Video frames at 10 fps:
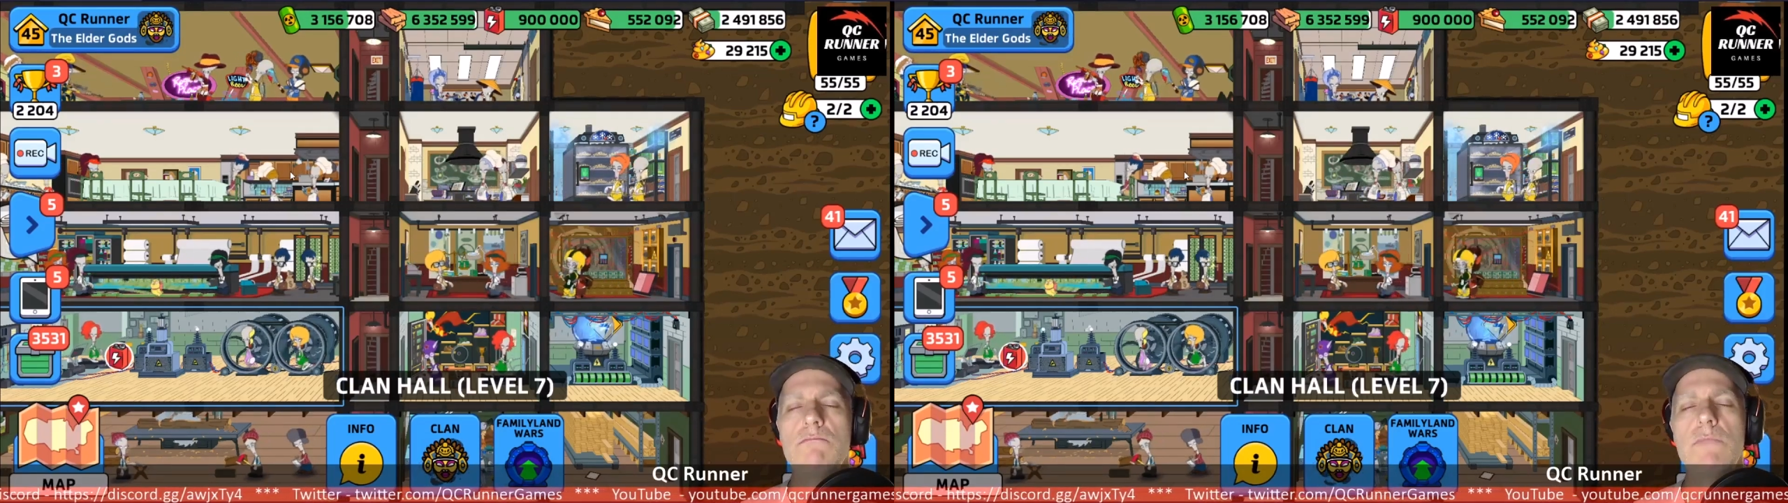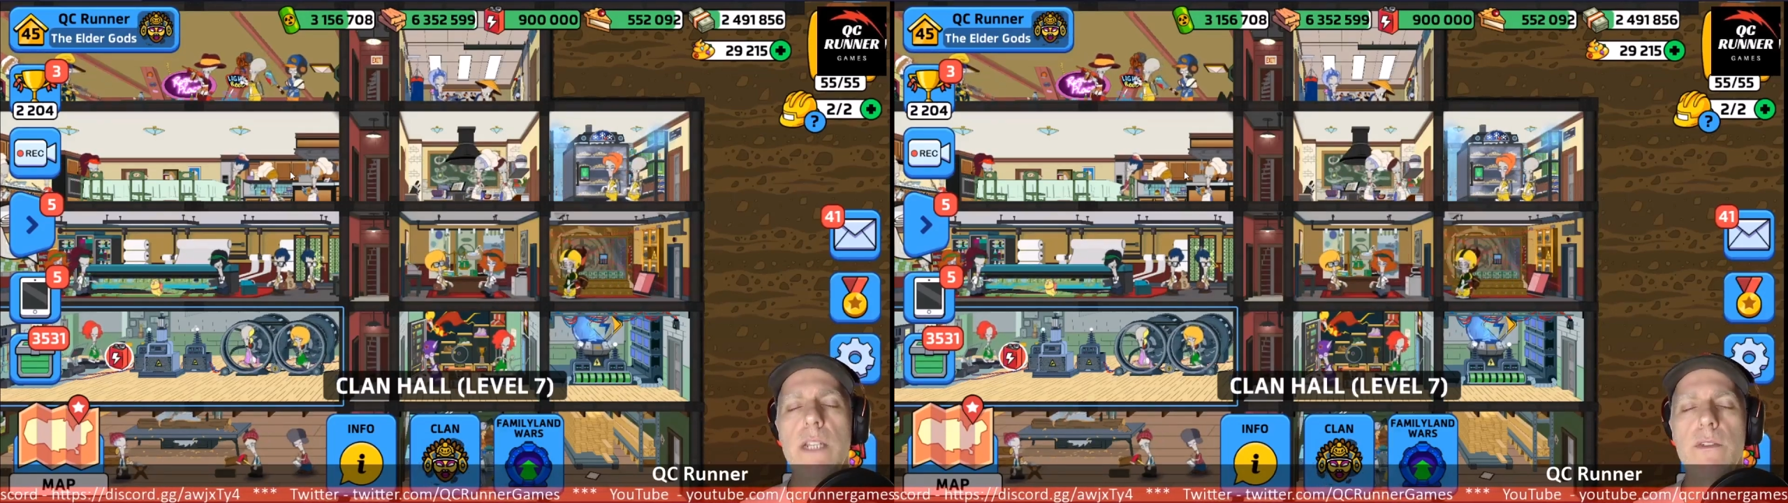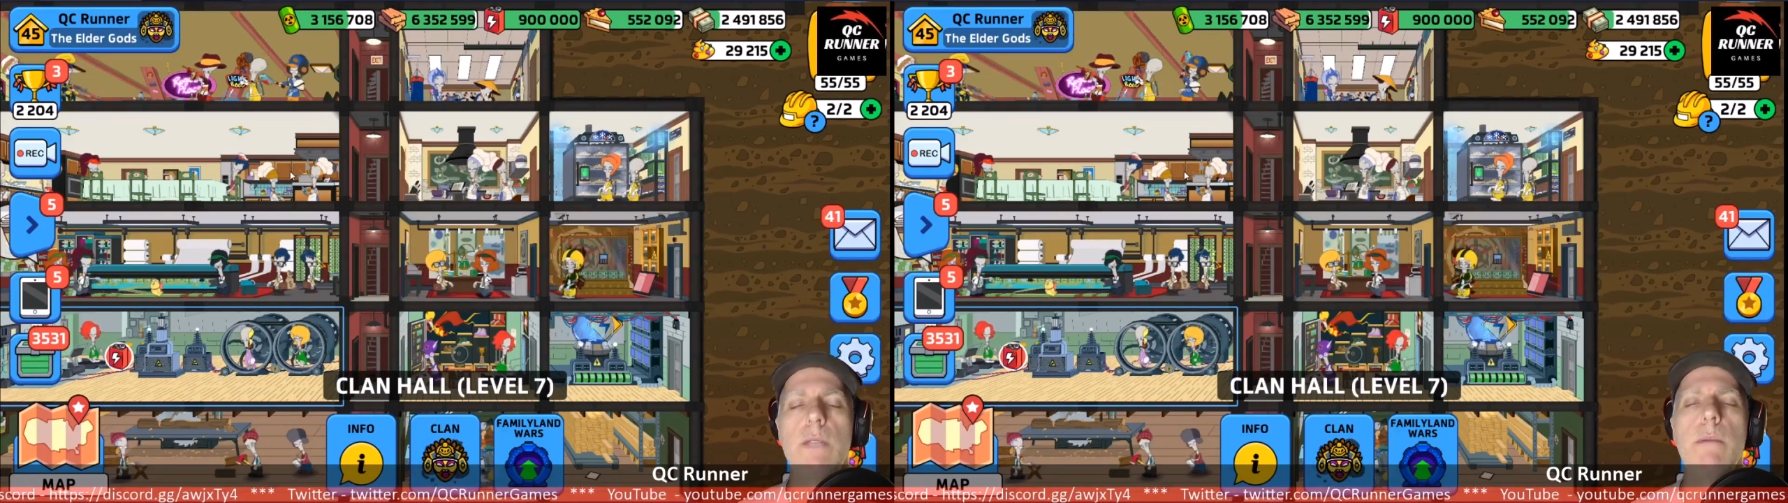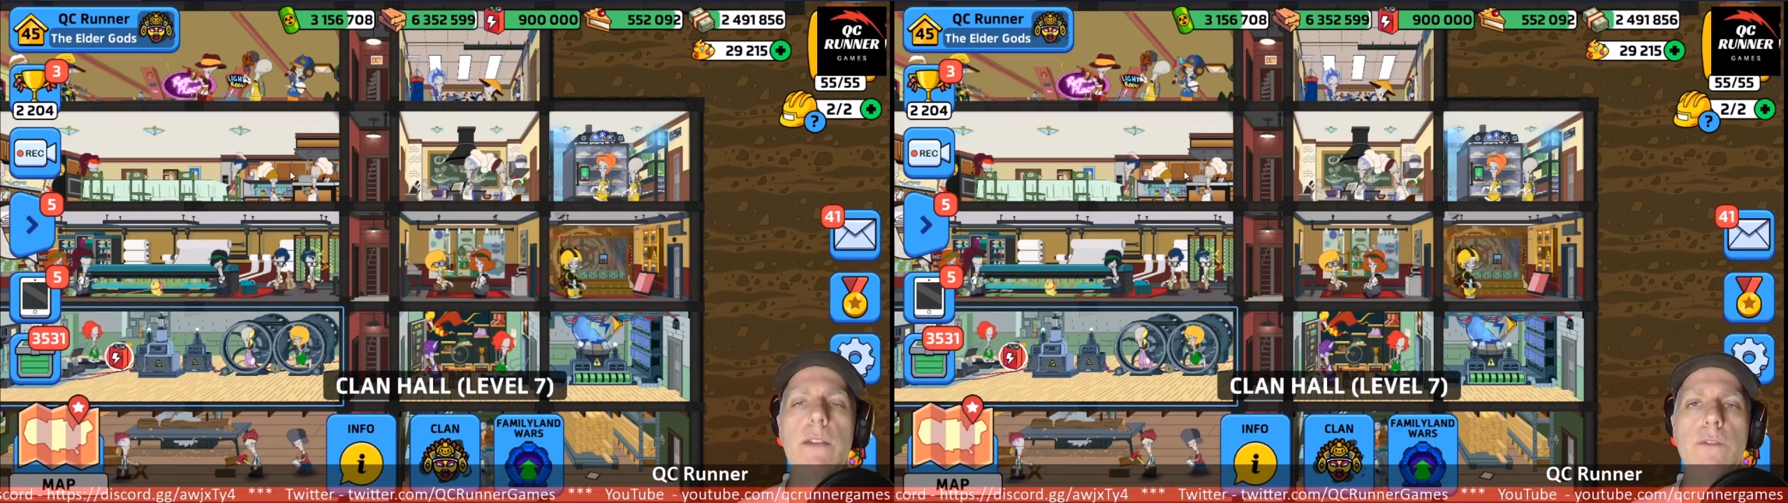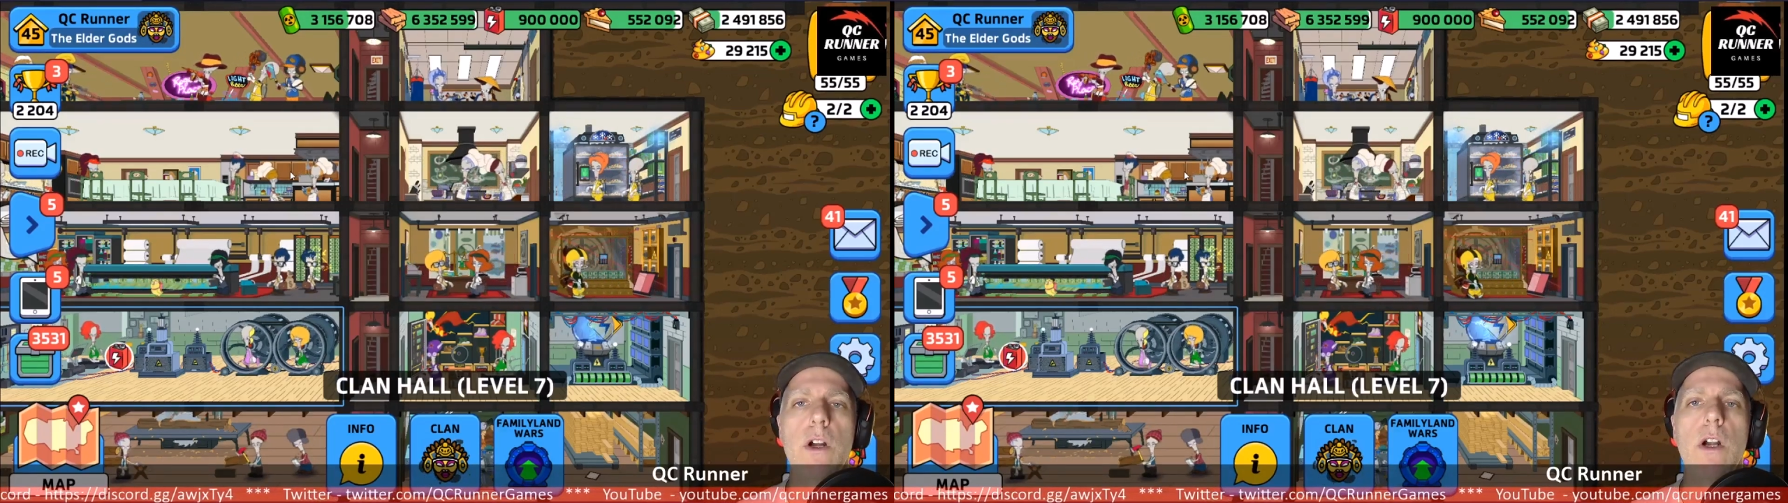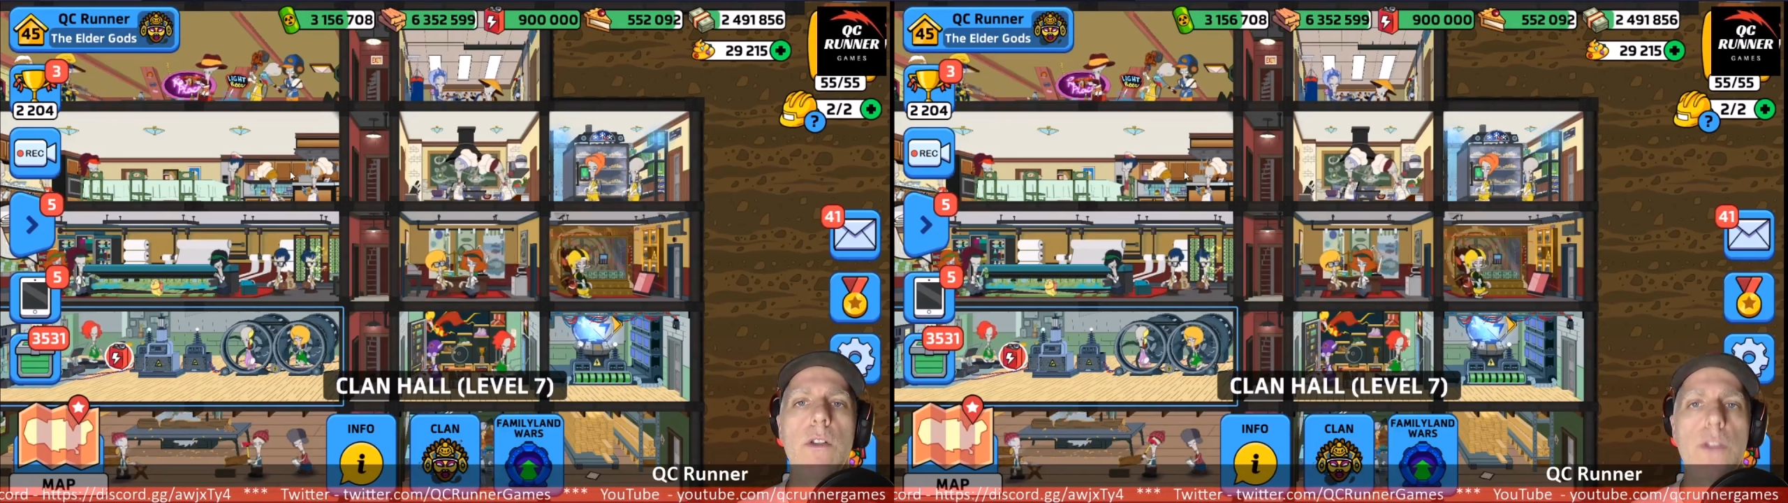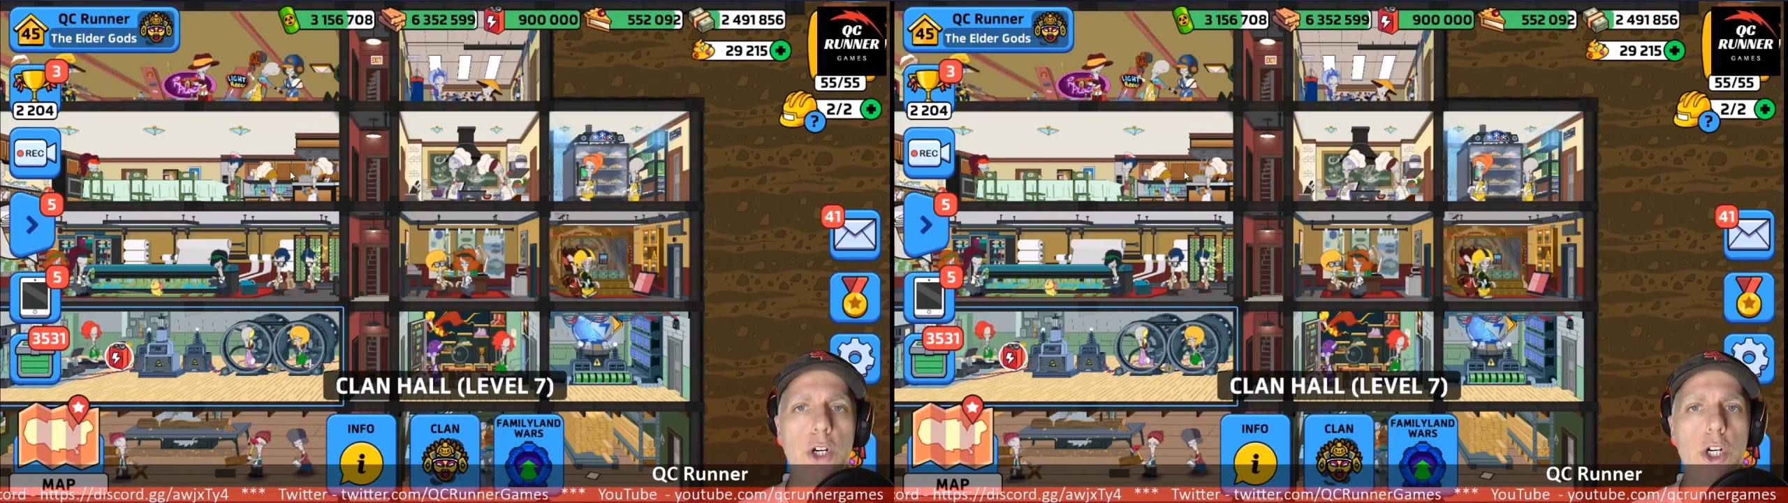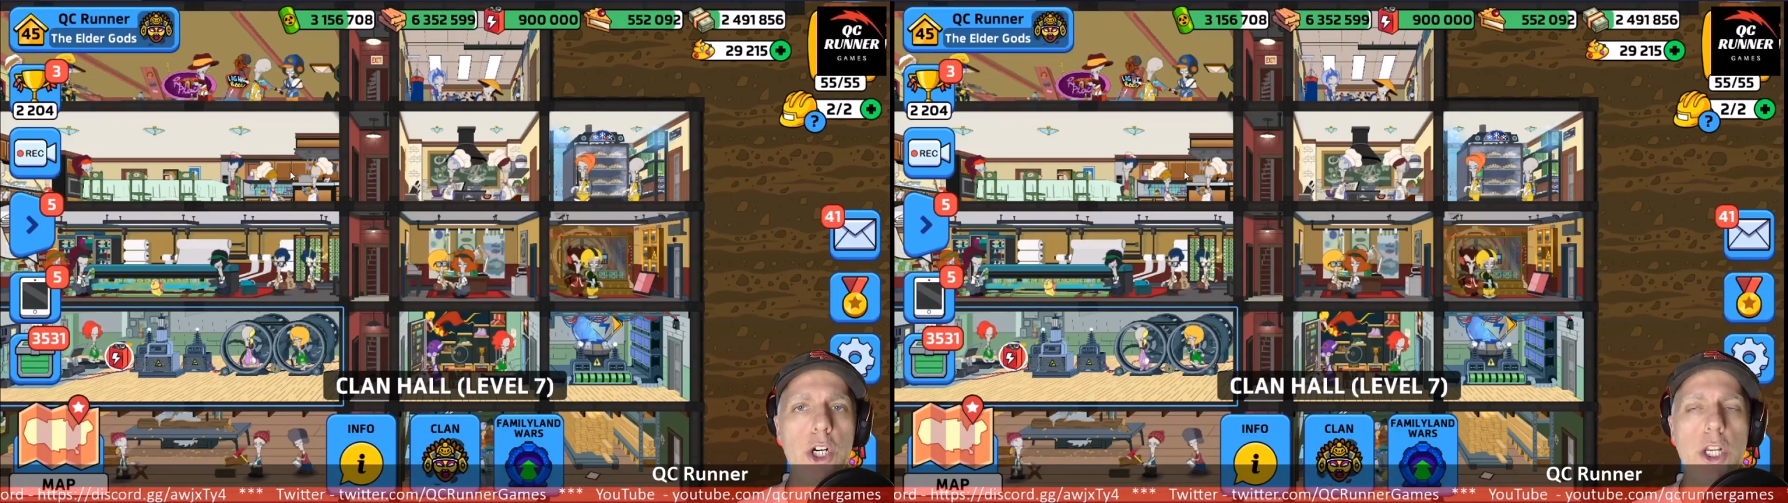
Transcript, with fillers: definitely by far third